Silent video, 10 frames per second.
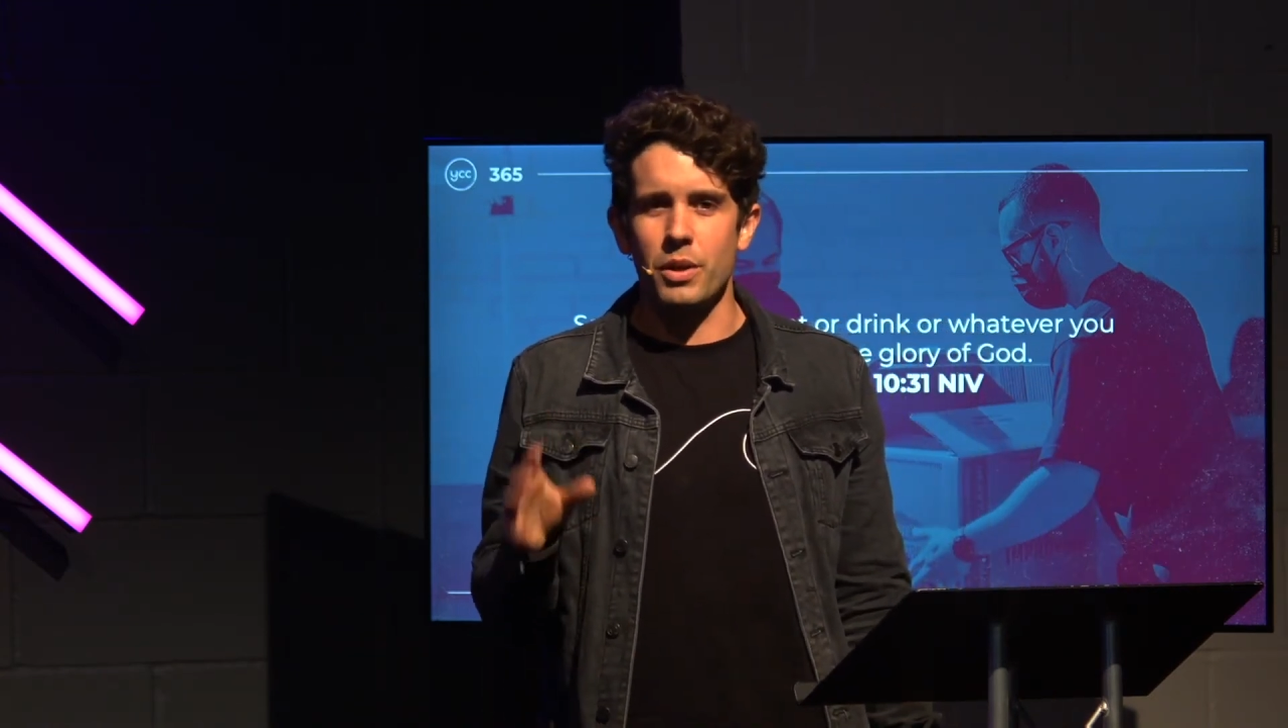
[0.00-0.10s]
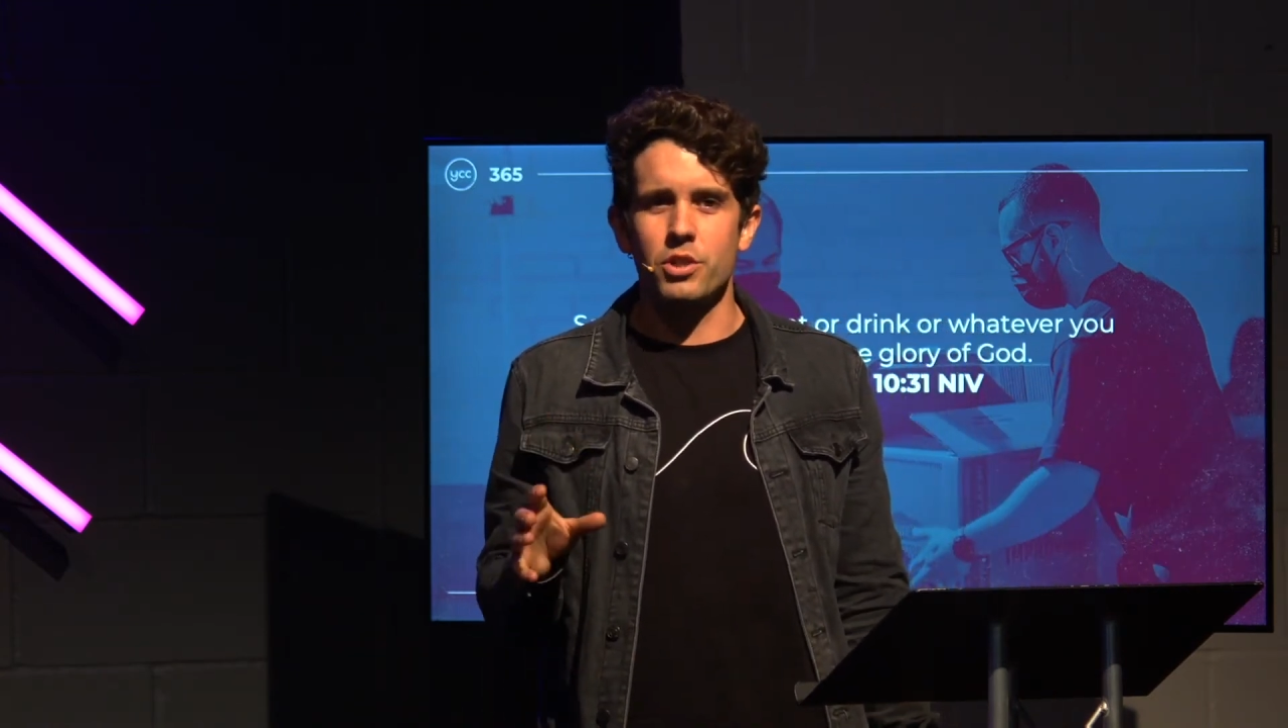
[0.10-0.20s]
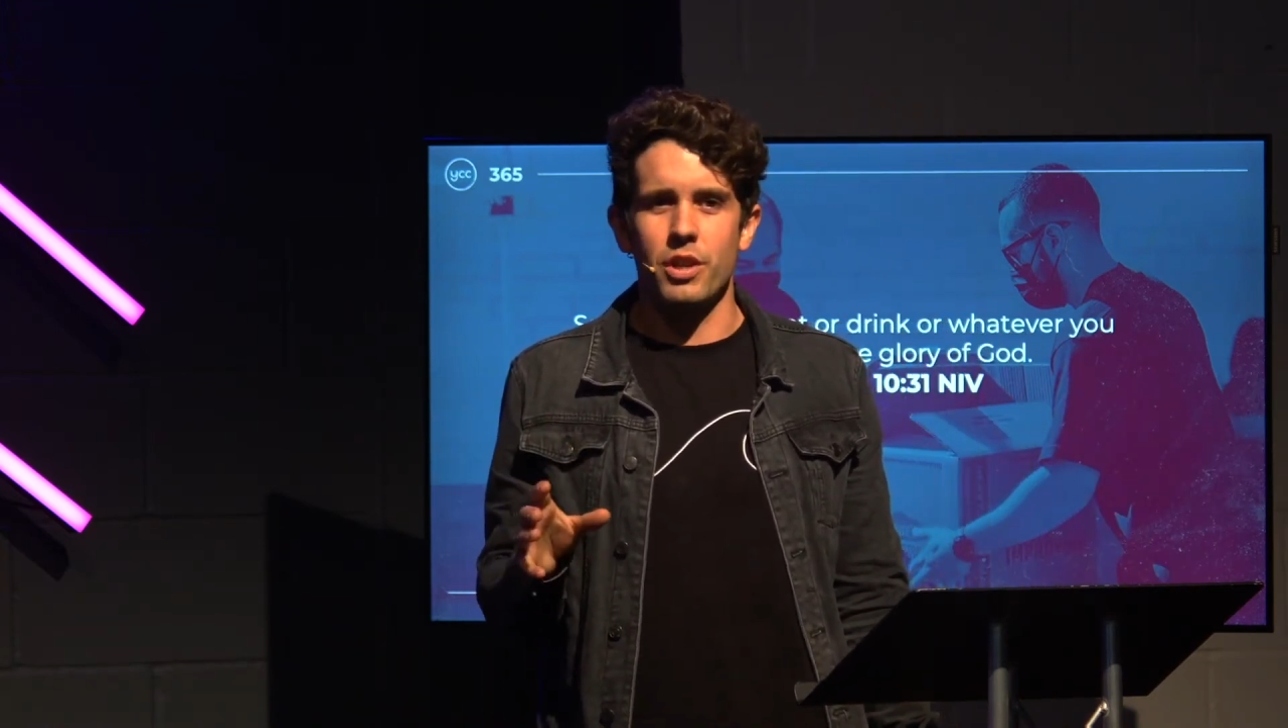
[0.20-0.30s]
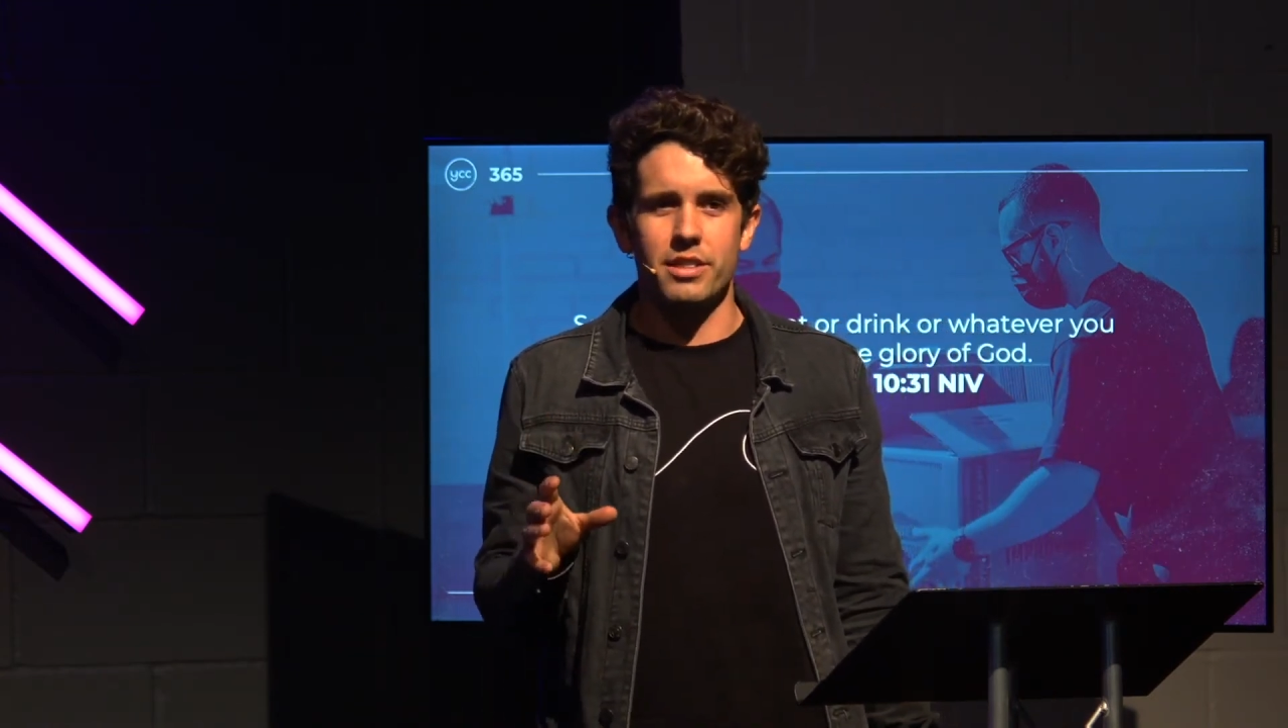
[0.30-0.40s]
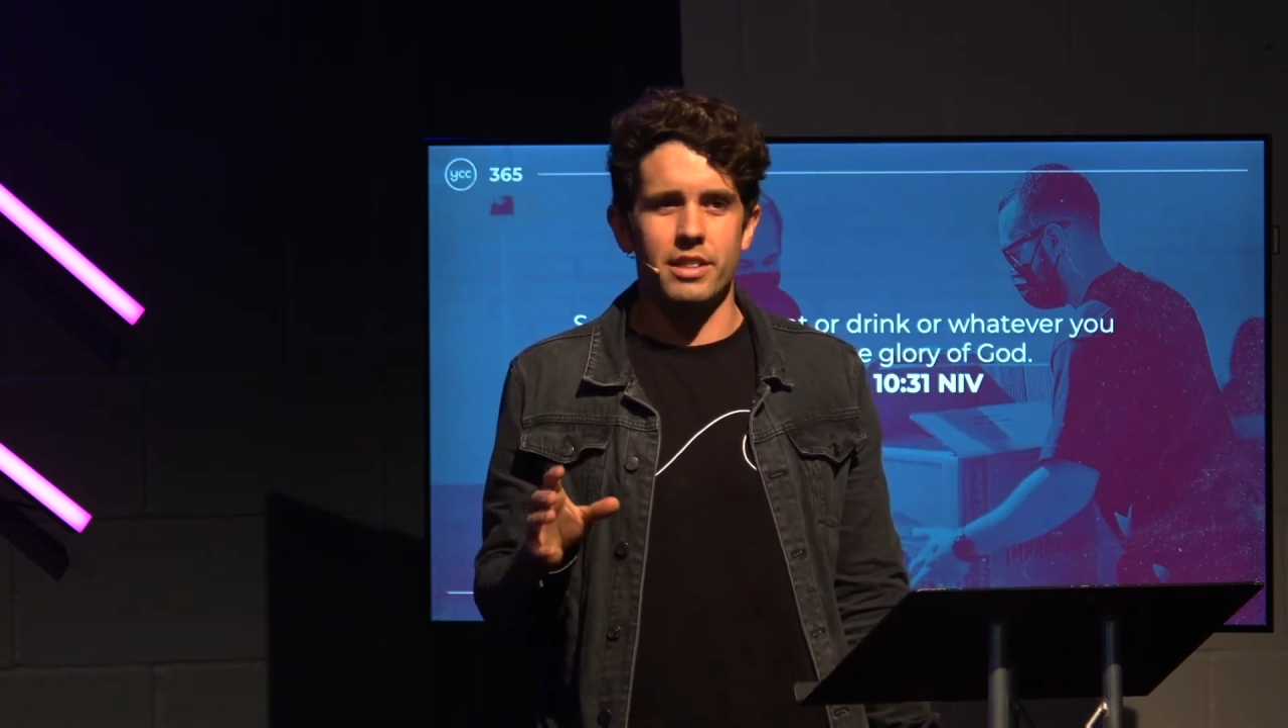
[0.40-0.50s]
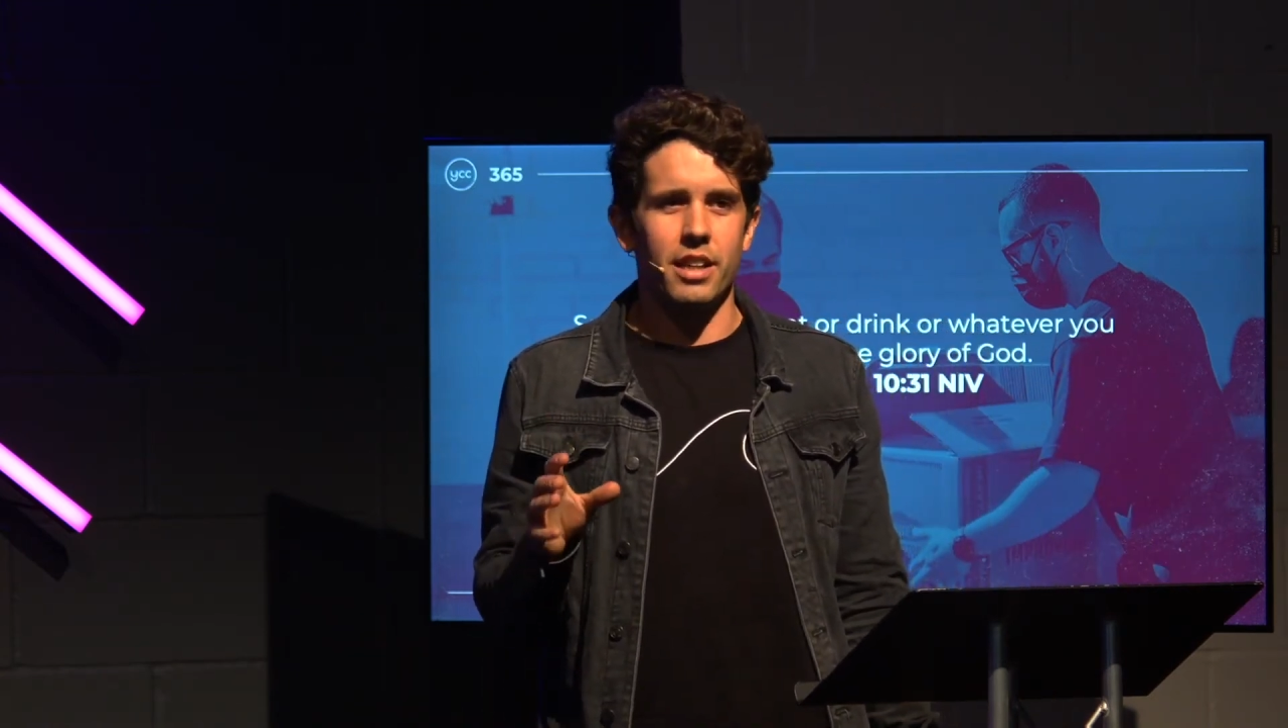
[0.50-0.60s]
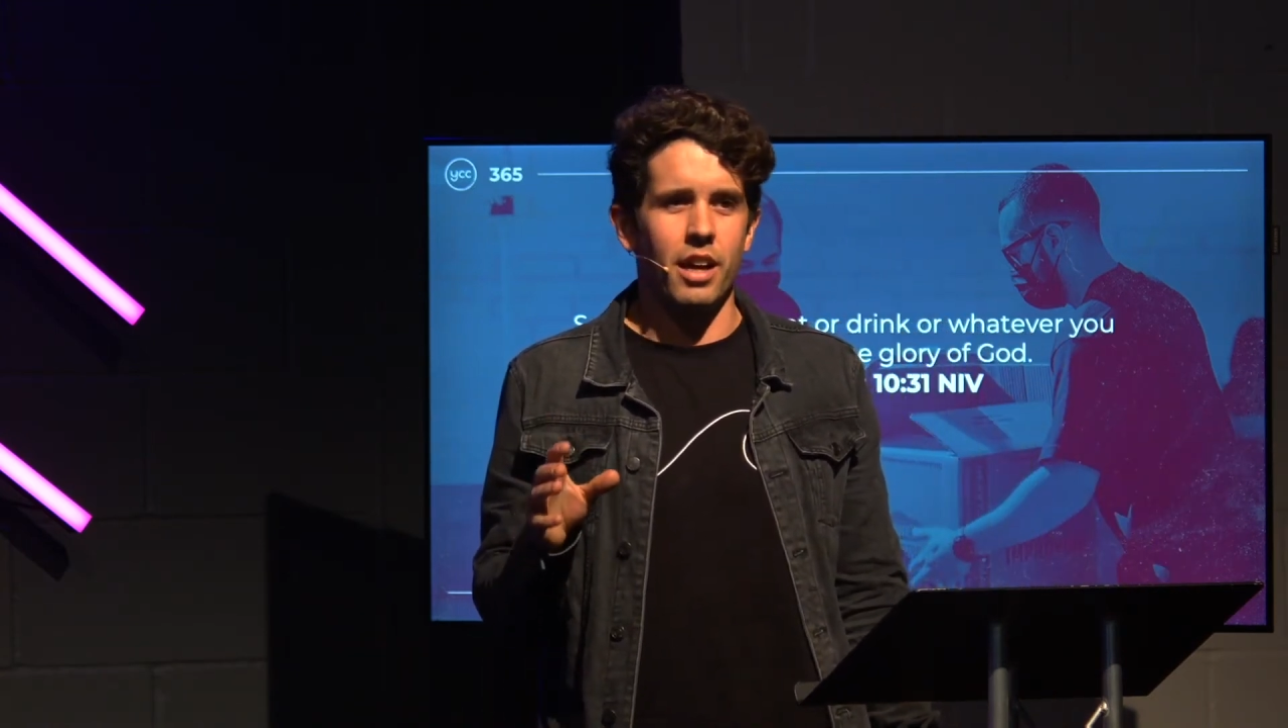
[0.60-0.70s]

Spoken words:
interest in